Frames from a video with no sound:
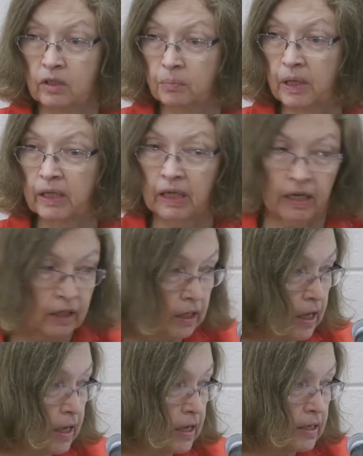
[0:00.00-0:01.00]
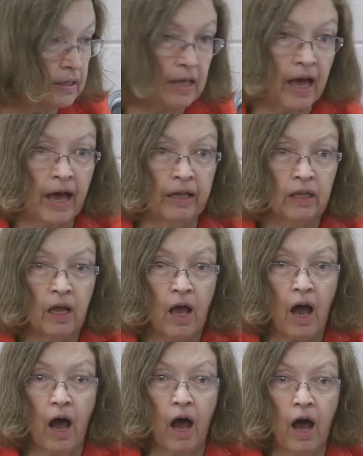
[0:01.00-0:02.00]
speaking, is that
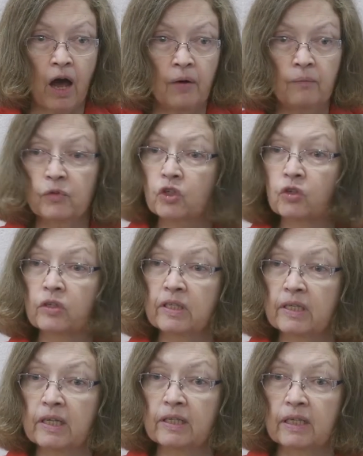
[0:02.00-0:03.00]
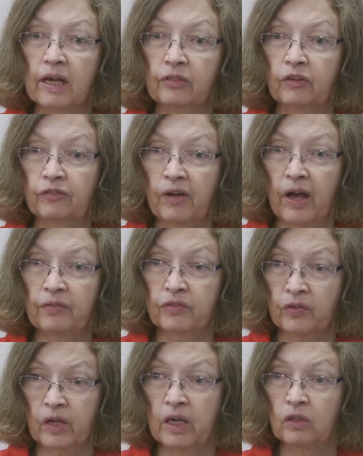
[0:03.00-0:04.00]
students need to get their
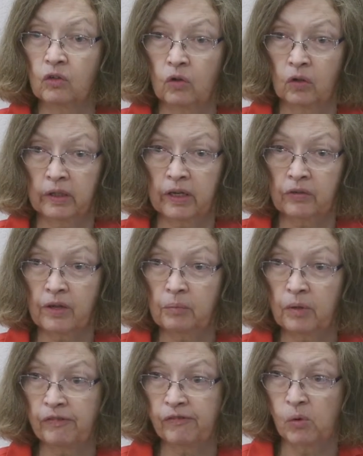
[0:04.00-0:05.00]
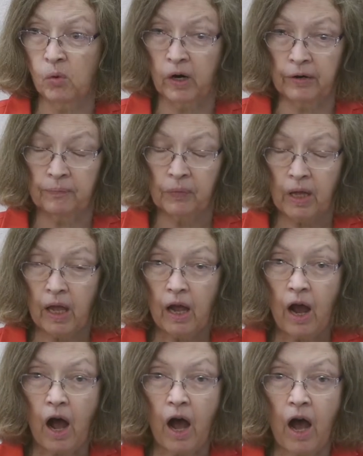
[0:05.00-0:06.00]
FAFSA in earlier than before.
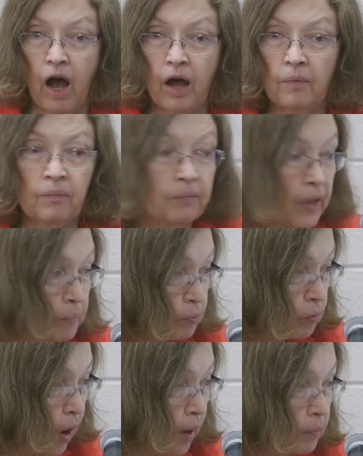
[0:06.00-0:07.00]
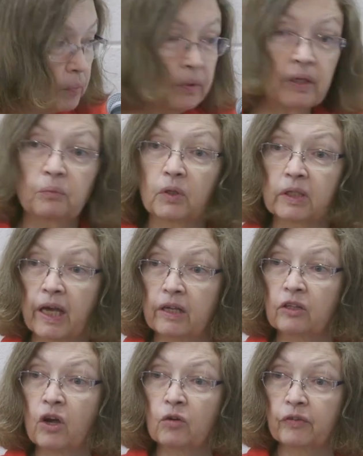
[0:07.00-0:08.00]
They probably will
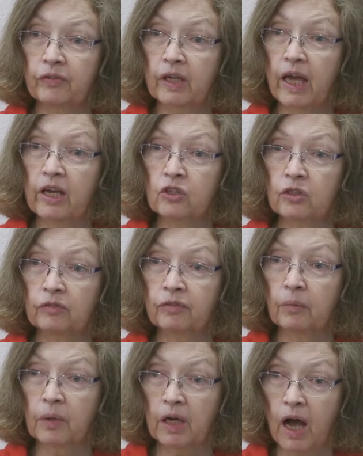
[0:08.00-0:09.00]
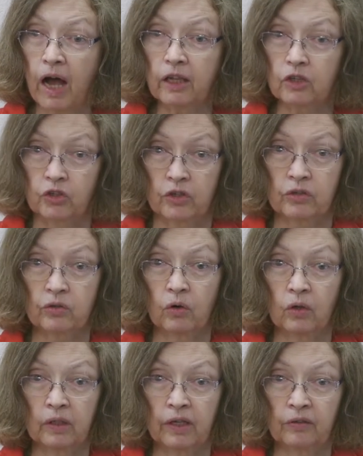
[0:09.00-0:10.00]
get notification from the colleges
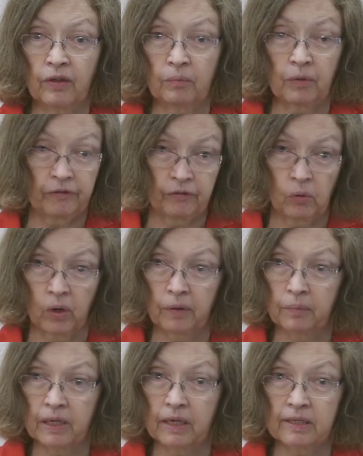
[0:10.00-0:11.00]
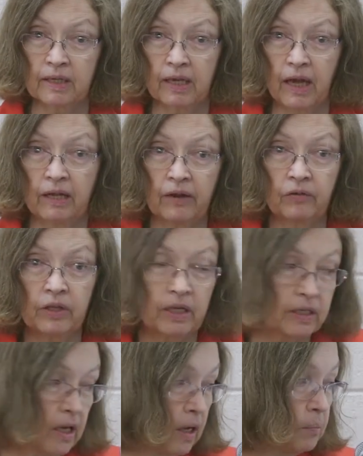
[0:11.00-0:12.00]
earlier than before because, again,
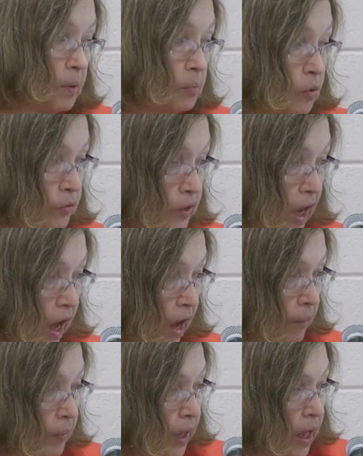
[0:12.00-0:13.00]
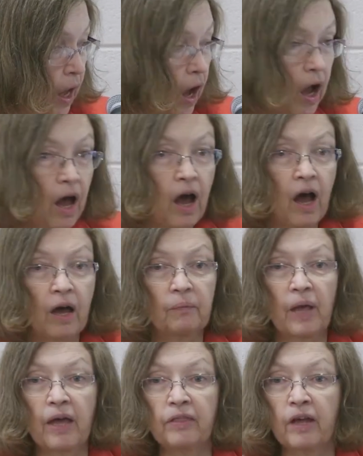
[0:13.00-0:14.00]
everything's kind of been moved up.
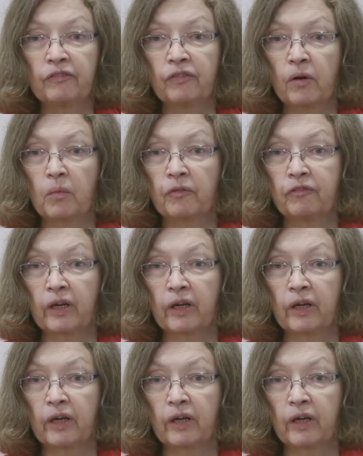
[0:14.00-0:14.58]
And then from a